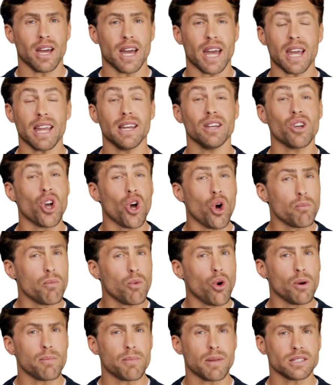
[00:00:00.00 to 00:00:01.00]
In No
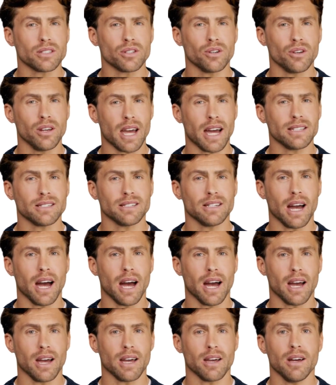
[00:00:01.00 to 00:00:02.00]
More Mr. Nice
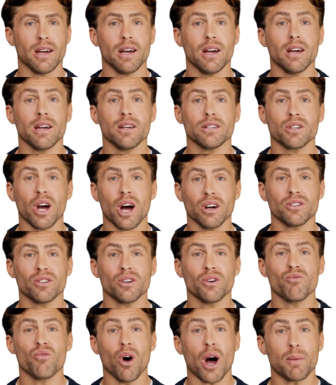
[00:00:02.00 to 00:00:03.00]
Guy,
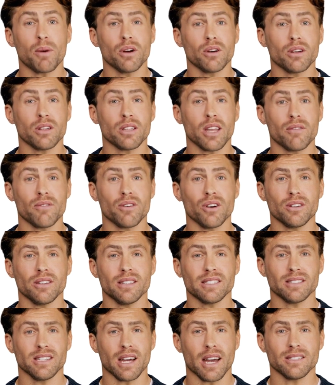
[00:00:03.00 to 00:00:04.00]
Dr. Robert Glover
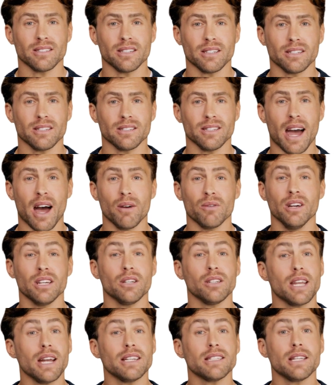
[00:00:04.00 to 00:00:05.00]
discusses how
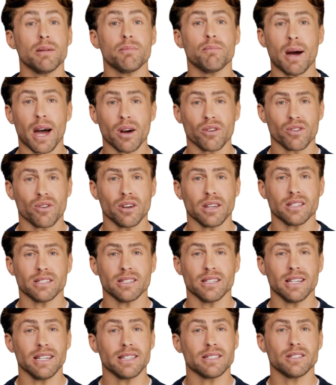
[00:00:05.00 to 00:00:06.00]
neglecting boundaries
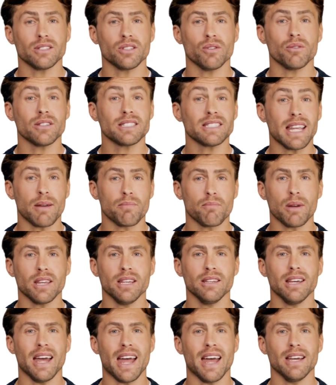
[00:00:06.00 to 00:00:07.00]
leads to
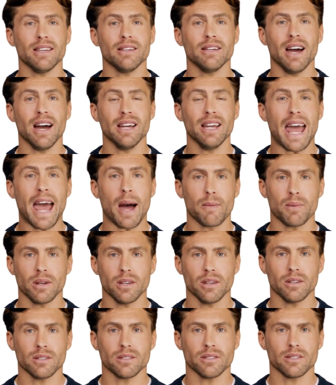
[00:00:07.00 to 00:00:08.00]
resentment and
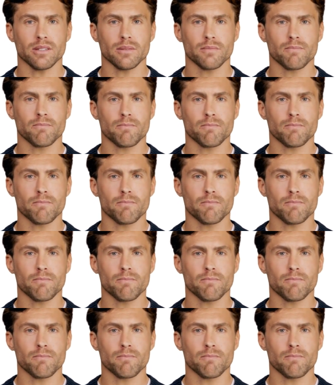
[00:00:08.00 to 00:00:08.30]
unhappiness.